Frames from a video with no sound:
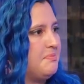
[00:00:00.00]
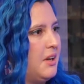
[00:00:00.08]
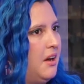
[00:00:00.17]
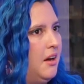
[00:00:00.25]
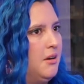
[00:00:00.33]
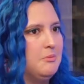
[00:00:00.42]

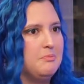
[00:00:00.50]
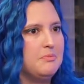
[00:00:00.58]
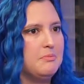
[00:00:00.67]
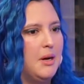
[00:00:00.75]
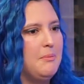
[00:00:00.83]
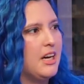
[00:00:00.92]
Um,
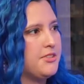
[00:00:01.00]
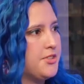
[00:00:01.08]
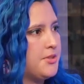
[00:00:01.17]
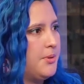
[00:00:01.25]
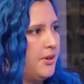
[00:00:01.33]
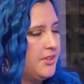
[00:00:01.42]
my
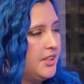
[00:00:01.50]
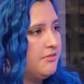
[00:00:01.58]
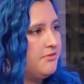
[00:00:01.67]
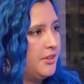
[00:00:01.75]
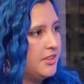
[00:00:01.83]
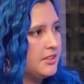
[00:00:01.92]
master's program
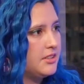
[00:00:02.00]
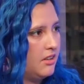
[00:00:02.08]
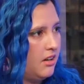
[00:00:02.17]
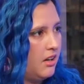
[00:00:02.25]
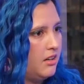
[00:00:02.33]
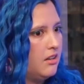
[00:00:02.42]
focused
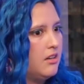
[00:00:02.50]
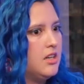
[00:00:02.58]
on